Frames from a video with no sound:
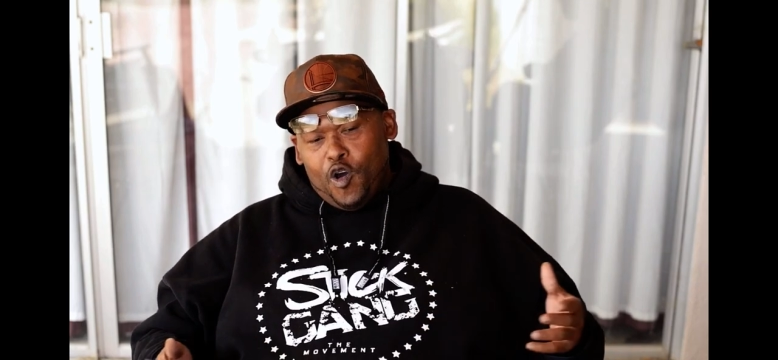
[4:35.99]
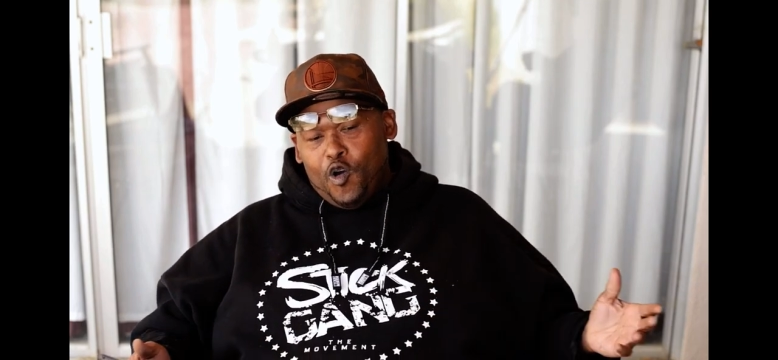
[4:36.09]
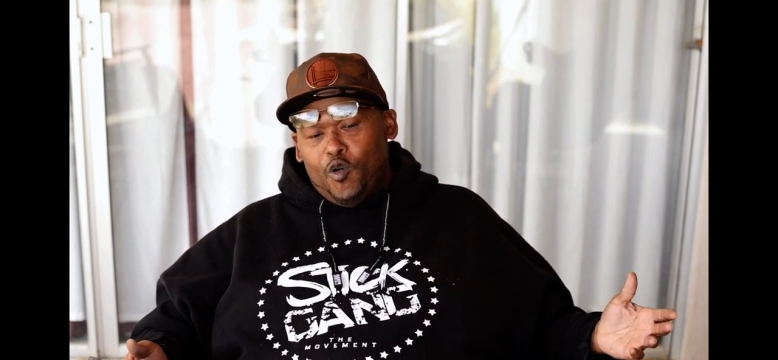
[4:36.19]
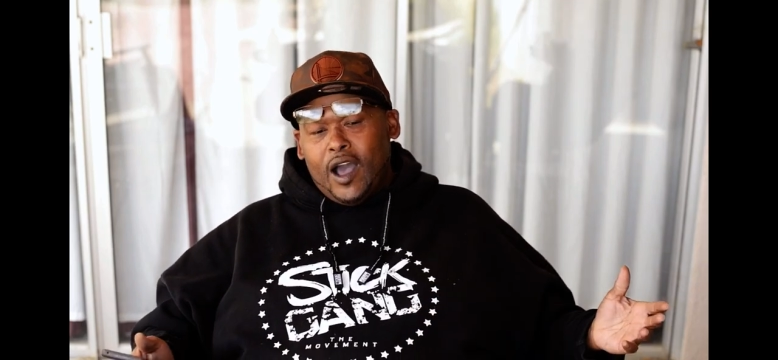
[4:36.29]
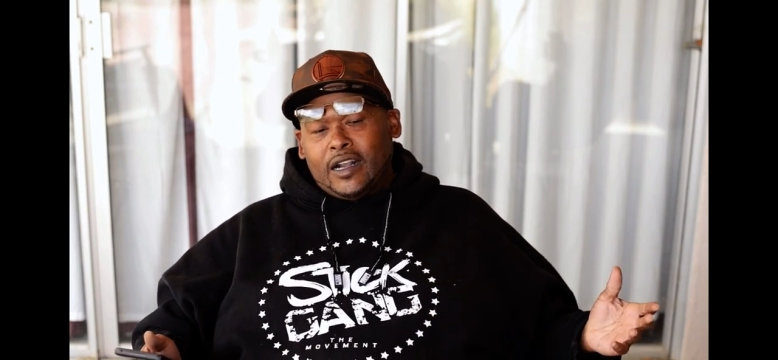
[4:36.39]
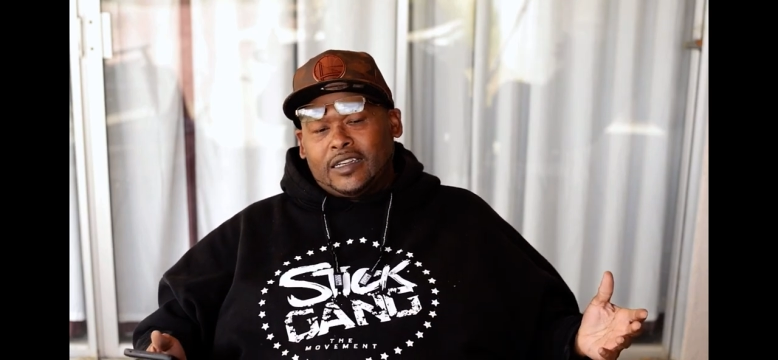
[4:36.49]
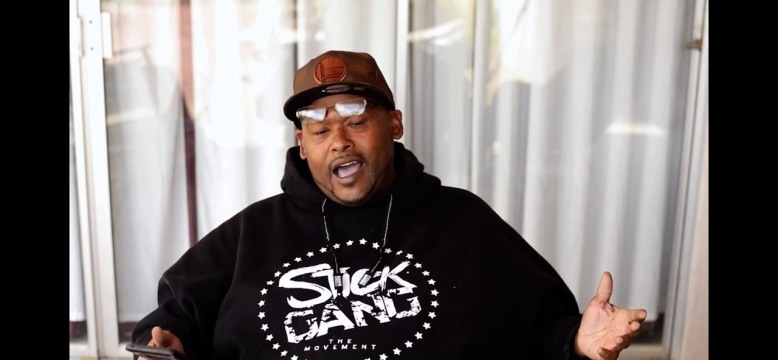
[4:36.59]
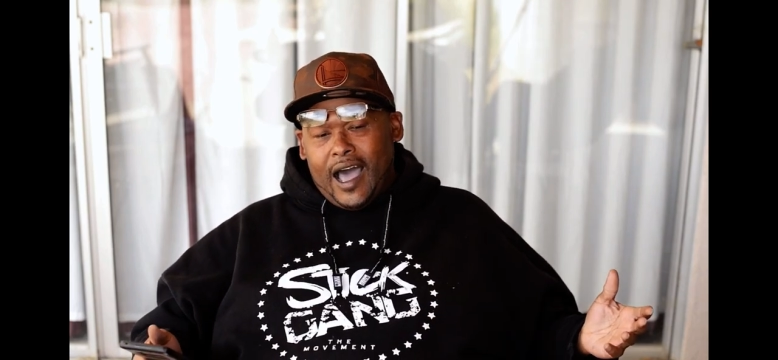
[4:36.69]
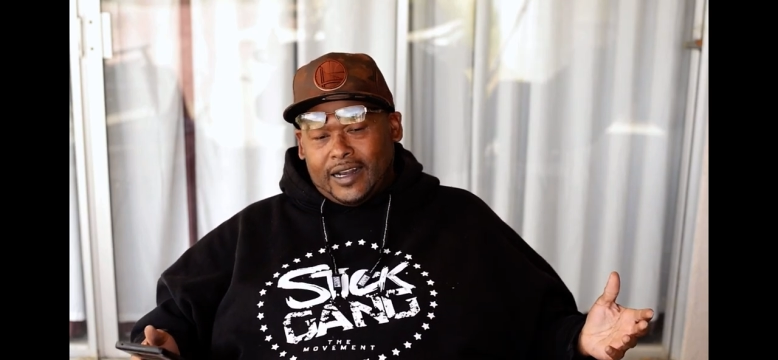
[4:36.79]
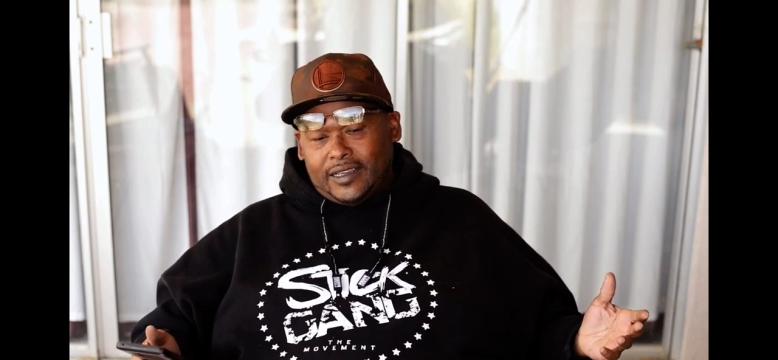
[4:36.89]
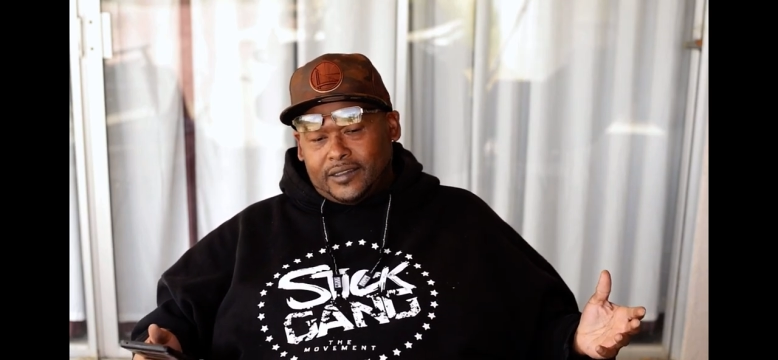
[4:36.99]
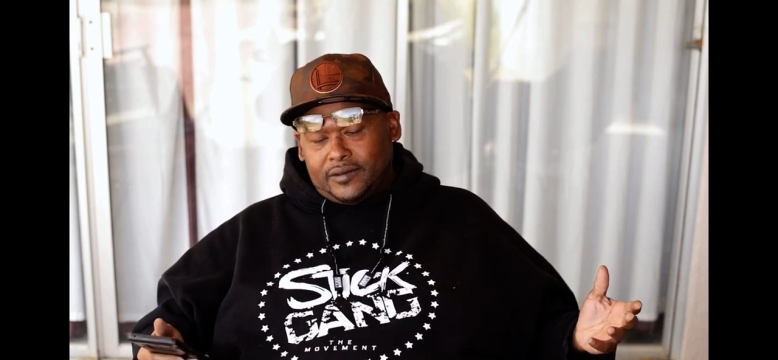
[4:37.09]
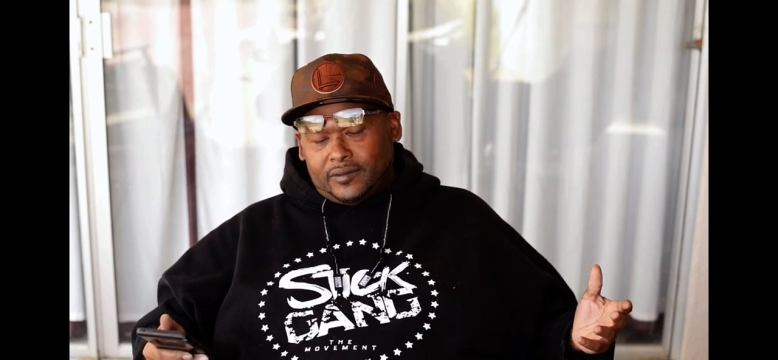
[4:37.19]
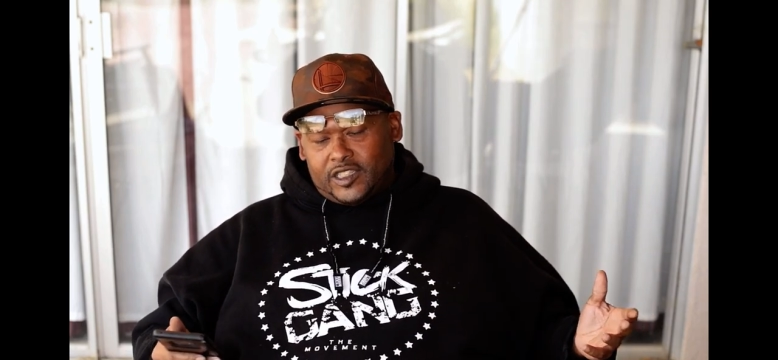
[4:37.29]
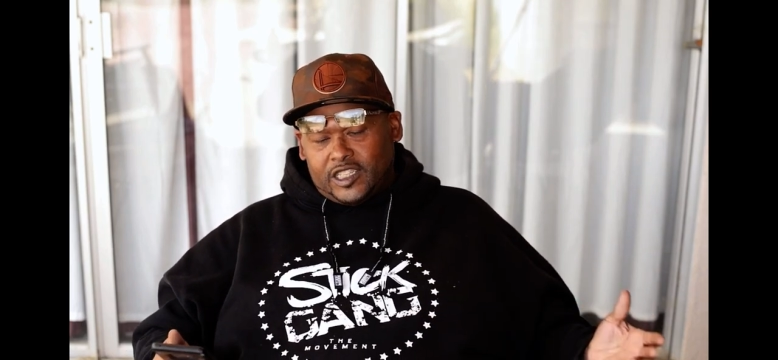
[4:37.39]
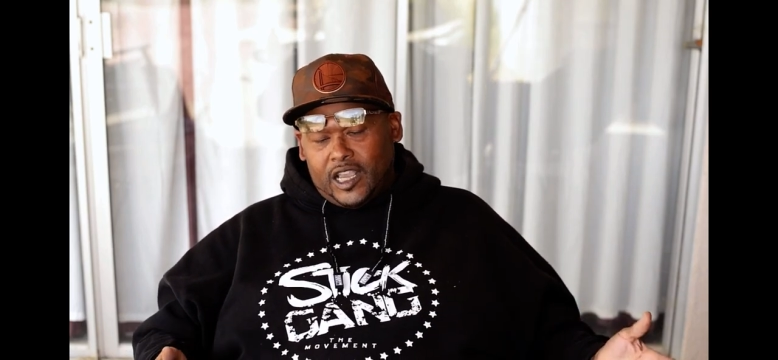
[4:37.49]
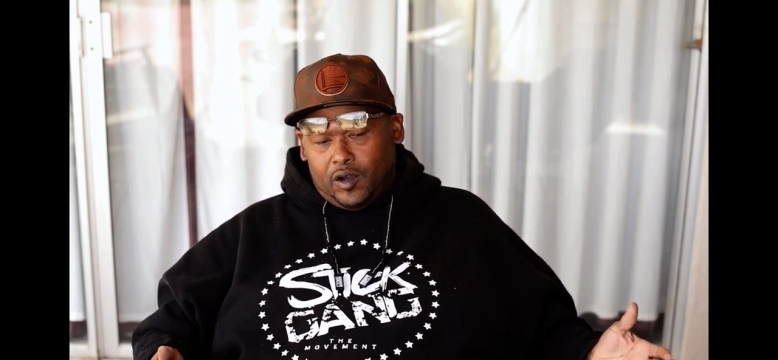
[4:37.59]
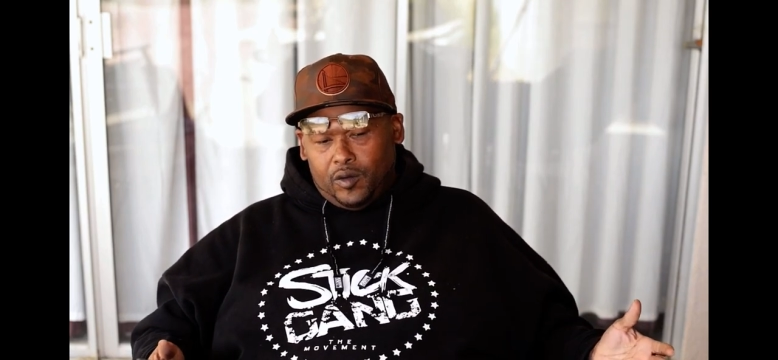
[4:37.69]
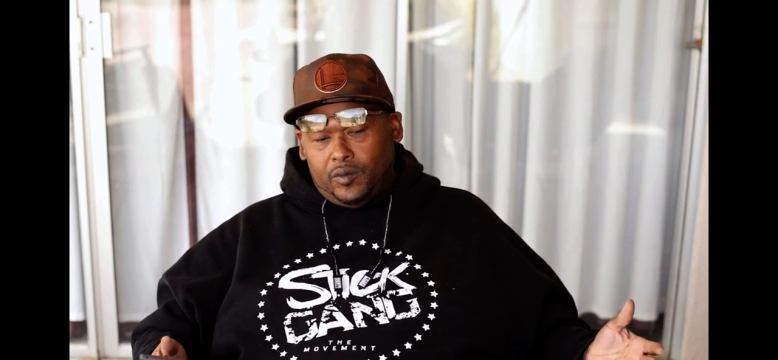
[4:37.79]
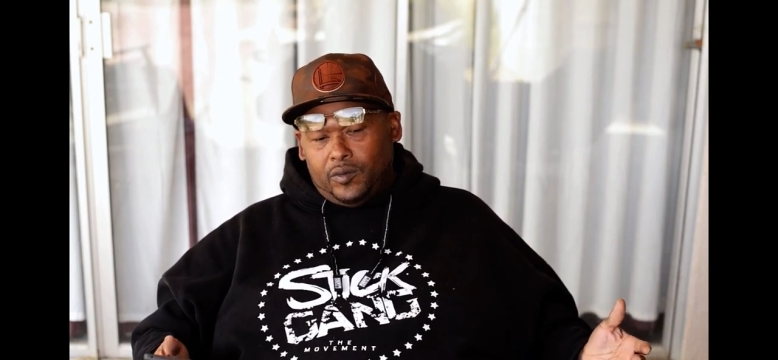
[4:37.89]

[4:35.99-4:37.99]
who got the hottest single